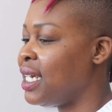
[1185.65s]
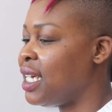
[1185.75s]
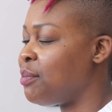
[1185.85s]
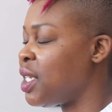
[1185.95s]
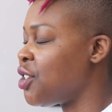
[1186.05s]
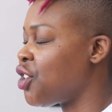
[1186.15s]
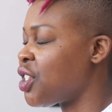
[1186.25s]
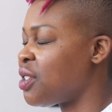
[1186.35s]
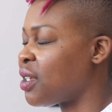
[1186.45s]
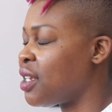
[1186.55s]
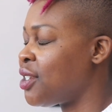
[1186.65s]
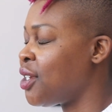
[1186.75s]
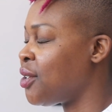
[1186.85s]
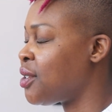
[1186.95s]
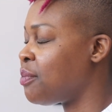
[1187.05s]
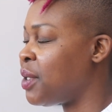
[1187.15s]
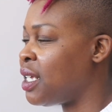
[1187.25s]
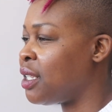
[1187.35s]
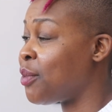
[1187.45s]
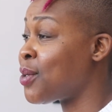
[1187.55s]
It means just continue to
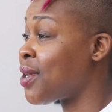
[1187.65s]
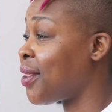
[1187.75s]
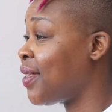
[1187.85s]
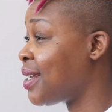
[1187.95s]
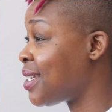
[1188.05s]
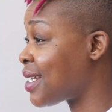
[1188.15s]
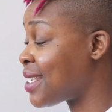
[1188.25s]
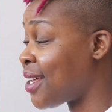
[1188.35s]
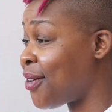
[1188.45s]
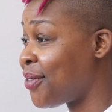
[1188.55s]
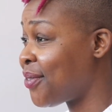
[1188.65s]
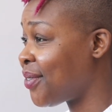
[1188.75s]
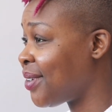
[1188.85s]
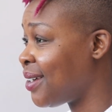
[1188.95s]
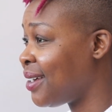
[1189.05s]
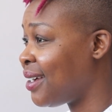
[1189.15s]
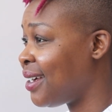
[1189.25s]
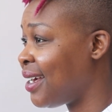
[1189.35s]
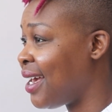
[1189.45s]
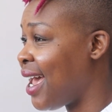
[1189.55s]
be the most authentic self
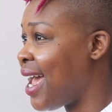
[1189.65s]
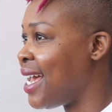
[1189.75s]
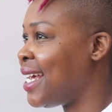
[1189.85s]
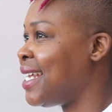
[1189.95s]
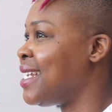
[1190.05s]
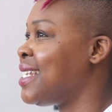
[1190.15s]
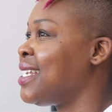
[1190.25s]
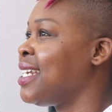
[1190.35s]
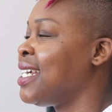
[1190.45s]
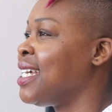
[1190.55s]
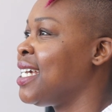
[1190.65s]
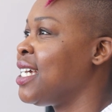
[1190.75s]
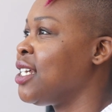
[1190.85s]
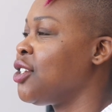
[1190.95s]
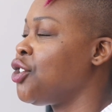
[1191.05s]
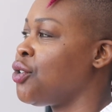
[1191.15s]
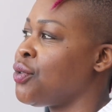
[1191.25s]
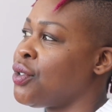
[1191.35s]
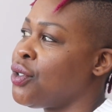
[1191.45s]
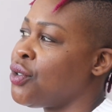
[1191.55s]
and
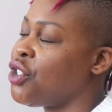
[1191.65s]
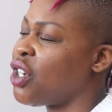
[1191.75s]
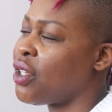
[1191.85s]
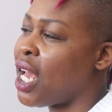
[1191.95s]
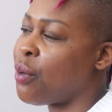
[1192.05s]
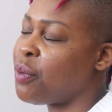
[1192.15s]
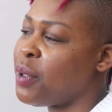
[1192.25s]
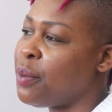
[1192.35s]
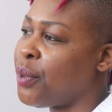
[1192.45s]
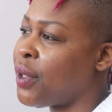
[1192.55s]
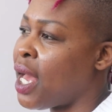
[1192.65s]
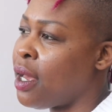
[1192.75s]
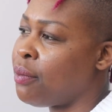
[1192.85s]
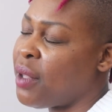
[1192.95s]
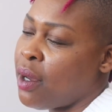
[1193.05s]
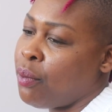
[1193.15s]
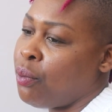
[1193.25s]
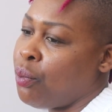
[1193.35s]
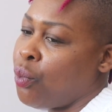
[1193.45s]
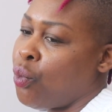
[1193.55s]
choose to share that with people that
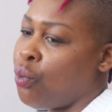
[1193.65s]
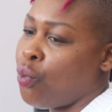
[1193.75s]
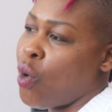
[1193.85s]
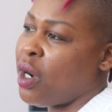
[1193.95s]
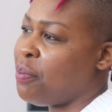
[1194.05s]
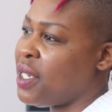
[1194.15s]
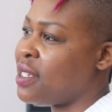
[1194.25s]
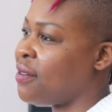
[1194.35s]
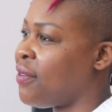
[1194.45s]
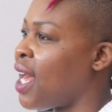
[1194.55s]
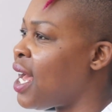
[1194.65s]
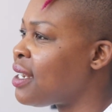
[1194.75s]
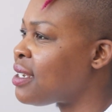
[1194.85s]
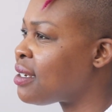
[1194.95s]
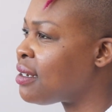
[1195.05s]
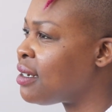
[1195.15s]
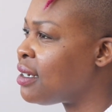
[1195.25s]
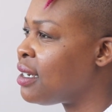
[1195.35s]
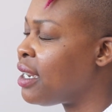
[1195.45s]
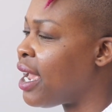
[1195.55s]
want a piece of that.
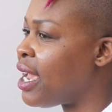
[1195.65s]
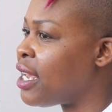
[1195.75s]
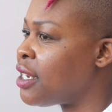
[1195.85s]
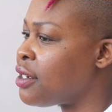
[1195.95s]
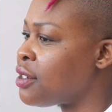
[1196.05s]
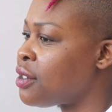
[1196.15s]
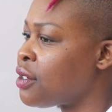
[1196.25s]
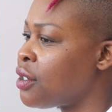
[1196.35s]
And